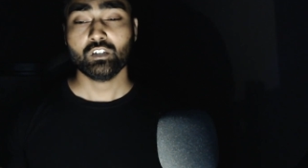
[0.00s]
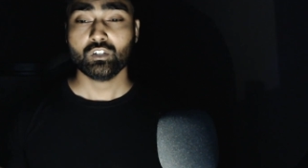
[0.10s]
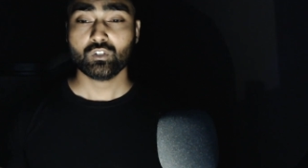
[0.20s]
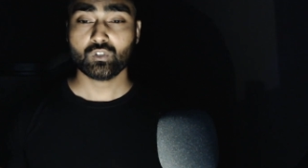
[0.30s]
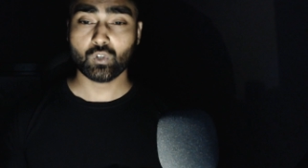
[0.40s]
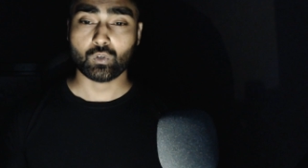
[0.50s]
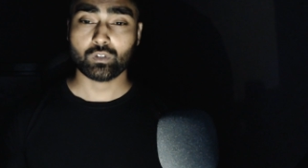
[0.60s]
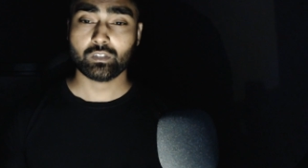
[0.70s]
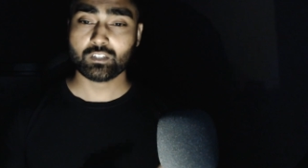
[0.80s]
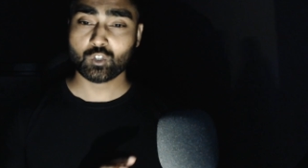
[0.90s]
So
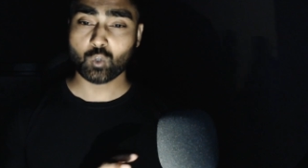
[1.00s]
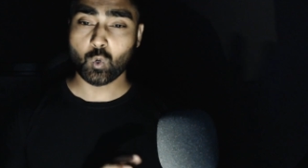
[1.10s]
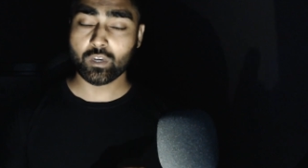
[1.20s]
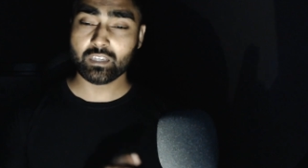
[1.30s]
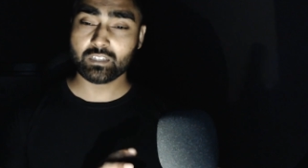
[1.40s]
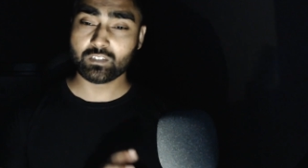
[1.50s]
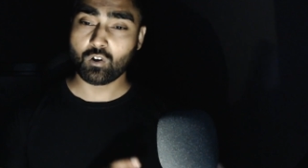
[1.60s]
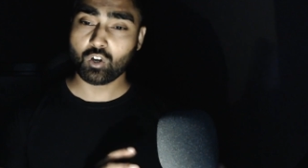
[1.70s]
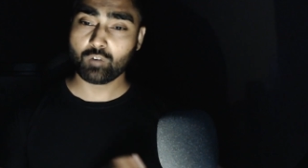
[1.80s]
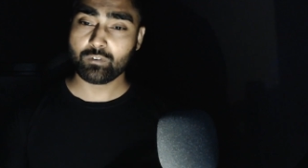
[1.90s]
the storing is
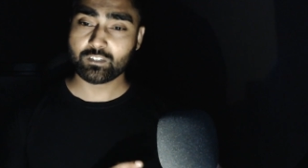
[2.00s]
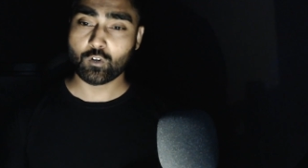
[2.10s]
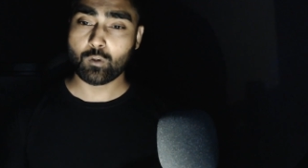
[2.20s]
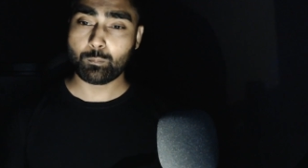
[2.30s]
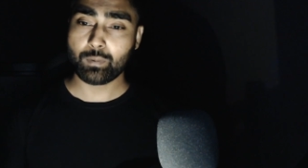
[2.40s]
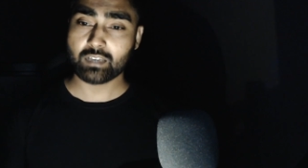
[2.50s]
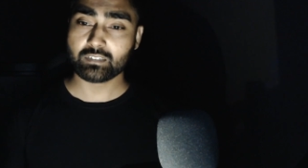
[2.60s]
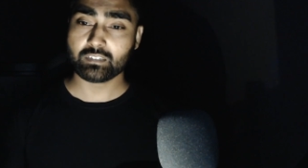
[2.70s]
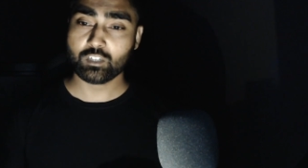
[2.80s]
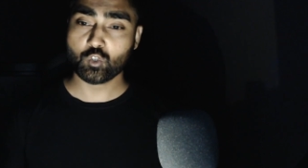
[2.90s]
always
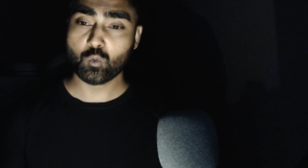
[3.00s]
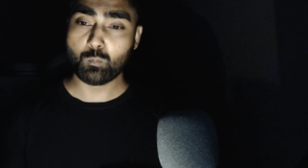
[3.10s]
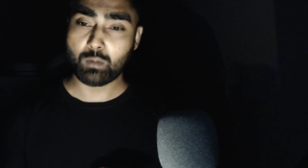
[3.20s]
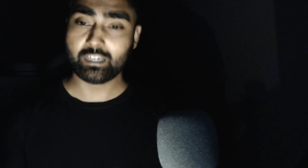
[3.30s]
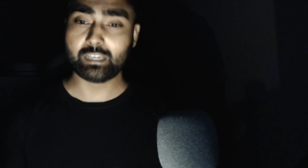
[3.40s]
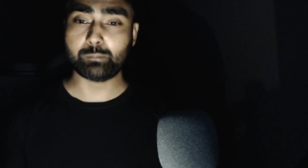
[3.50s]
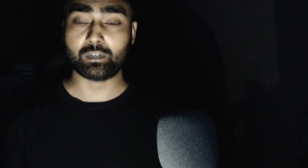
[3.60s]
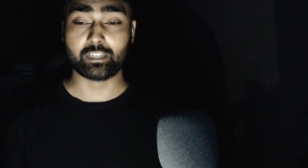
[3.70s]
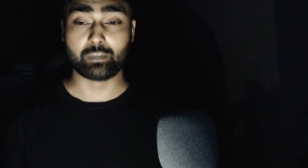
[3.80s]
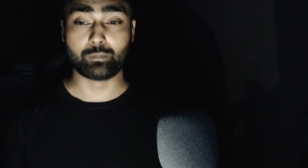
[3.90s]
complex into
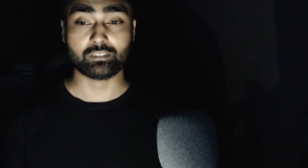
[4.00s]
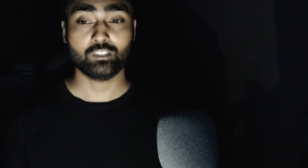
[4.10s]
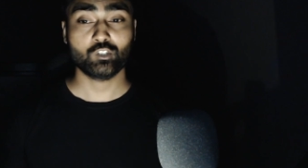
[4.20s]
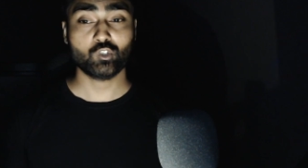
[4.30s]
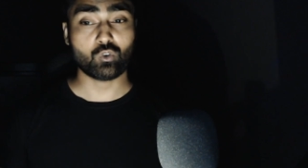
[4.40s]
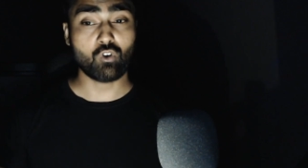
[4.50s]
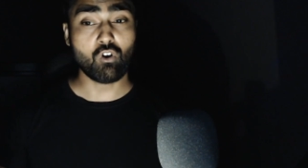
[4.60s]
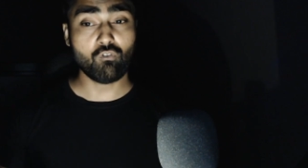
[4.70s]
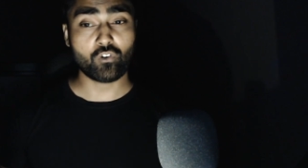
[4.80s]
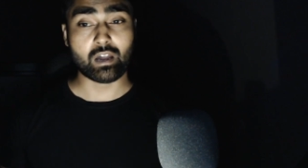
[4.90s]
multiple tables. So
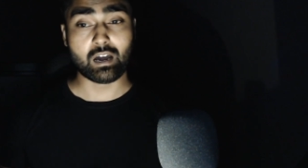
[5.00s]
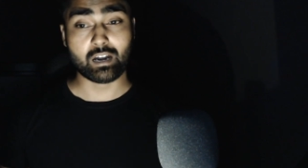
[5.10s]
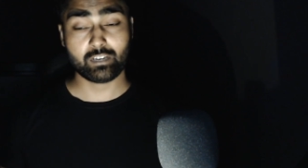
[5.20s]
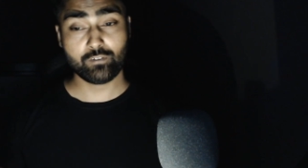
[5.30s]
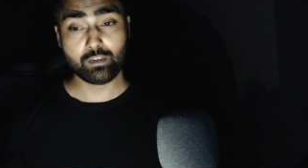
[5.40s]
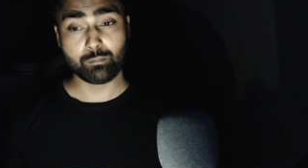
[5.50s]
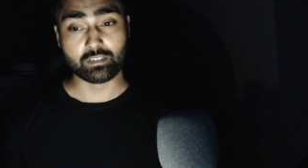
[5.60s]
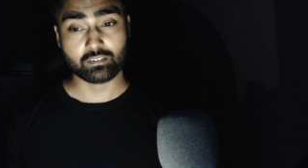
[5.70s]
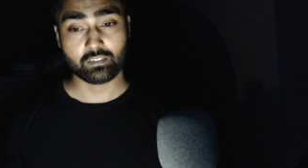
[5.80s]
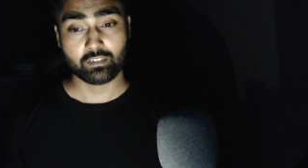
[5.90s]
go for
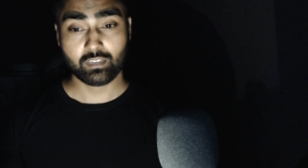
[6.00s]
RDBMS.